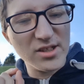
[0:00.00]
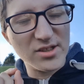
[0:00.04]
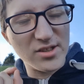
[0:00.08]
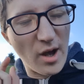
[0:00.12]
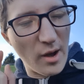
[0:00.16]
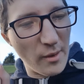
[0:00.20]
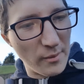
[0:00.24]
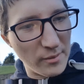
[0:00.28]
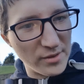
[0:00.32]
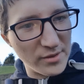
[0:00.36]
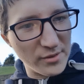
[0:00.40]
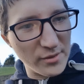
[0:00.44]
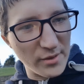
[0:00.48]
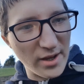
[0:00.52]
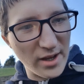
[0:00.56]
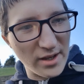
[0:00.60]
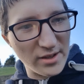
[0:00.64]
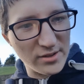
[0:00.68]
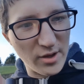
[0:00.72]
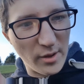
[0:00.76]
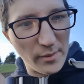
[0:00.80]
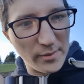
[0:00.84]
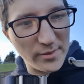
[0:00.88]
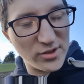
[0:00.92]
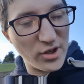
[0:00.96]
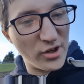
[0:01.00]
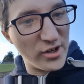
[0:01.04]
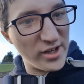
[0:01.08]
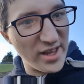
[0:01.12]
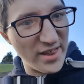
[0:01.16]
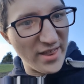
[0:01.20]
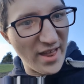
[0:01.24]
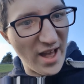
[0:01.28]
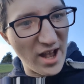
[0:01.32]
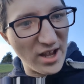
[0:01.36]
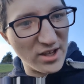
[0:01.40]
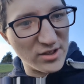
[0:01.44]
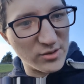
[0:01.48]
I'll be showing you
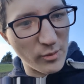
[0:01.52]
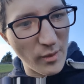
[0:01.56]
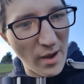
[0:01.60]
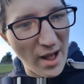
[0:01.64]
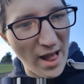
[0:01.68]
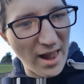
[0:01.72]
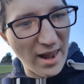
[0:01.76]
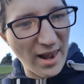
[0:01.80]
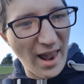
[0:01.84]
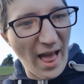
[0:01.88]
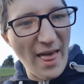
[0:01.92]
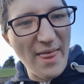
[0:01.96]
that as well,